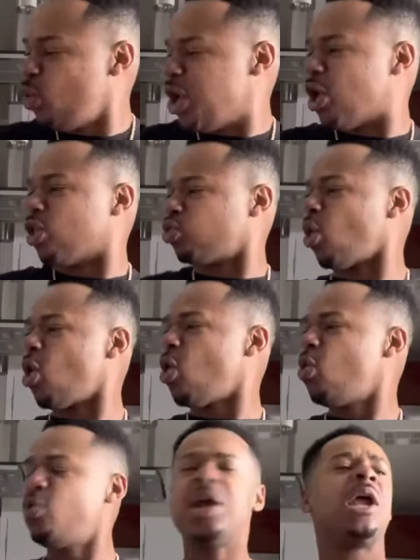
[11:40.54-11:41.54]
you in a
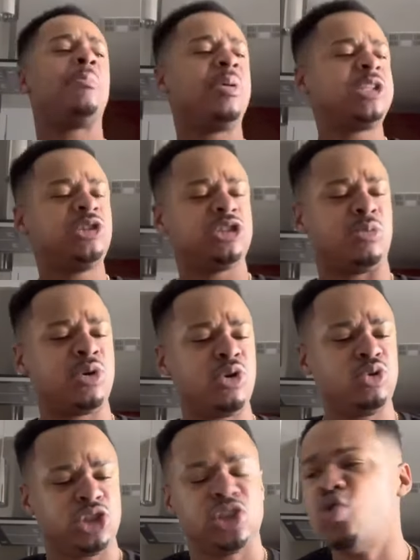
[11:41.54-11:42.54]
throne and put you some
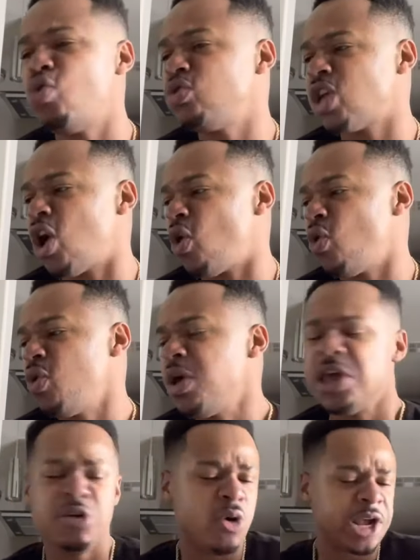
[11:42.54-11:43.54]
new shoes on.
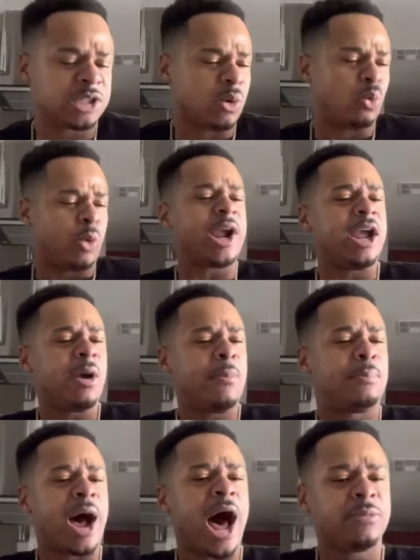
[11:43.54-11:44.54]
you will going to get some red
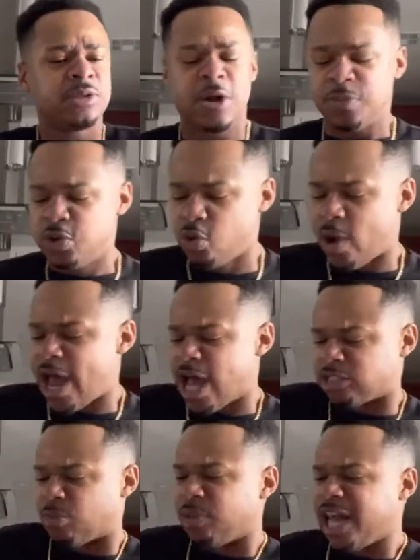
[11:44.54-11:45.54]
bottoms. You're going to have
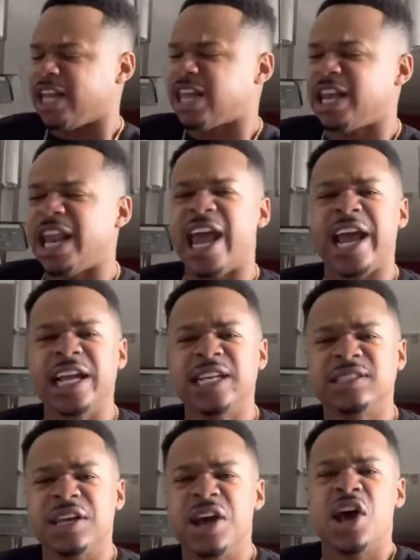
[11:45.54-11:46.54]
some leather
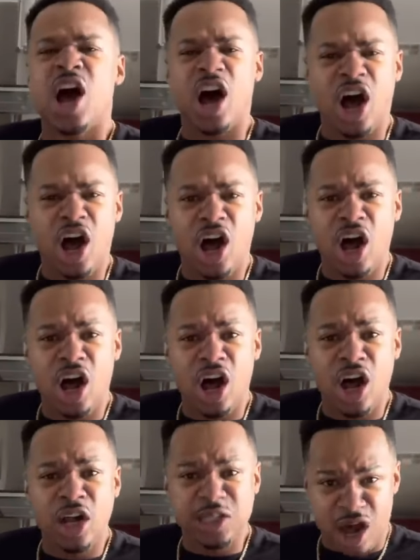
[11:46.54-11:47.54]
leggings.
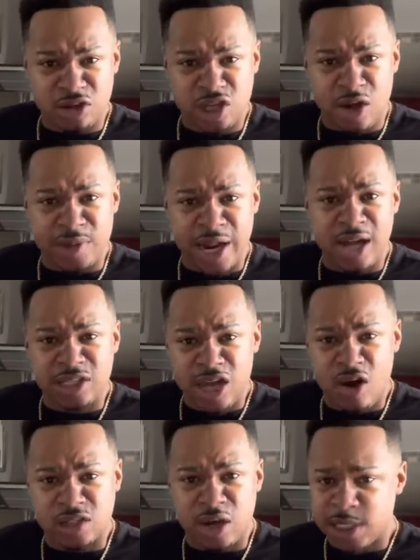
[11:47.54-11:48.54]
Oh, talk to me now.
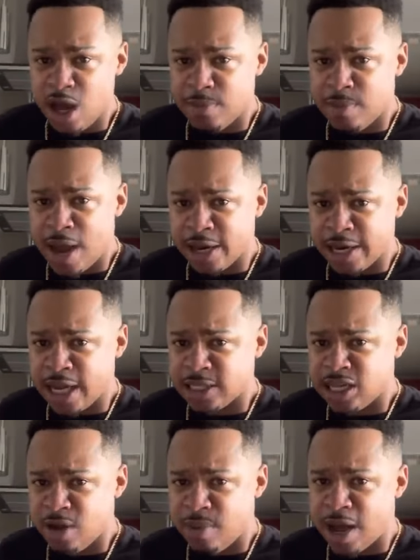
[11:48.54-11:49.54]
Talk to me. Tell me about it now.
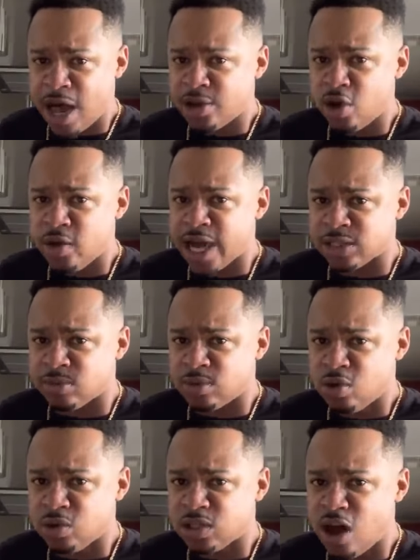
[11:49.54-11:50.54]
Tell me about it. I know you got some
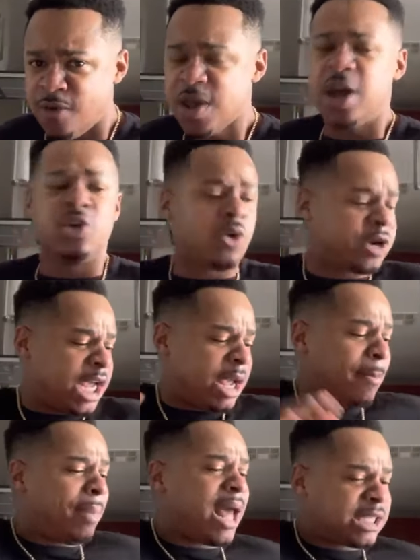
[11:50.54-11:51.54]
new stuff. You're going to
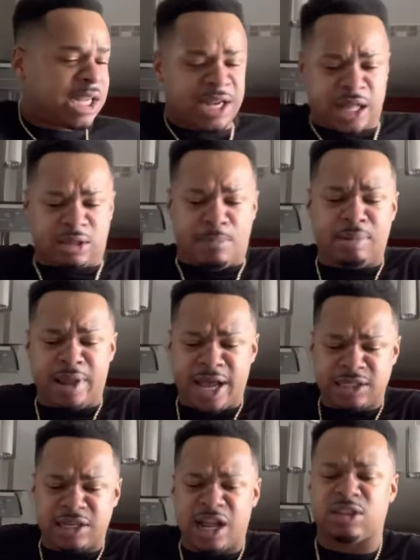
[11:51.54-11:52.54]
get blessing after
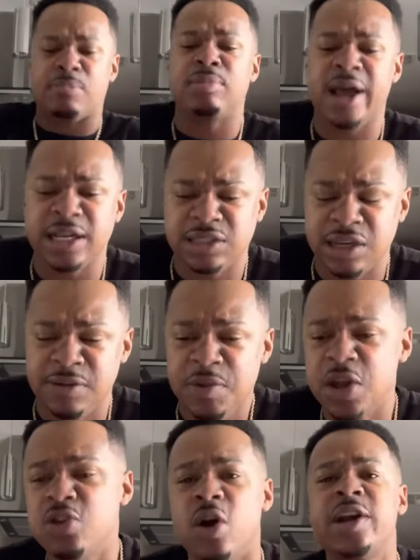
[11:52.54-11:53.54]
blessing after blessing.
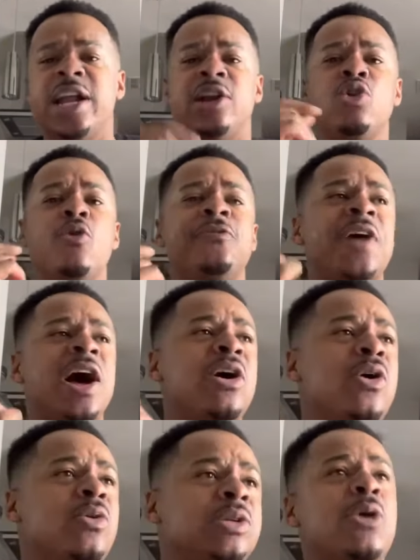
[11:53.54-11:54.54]
You're going to get new phones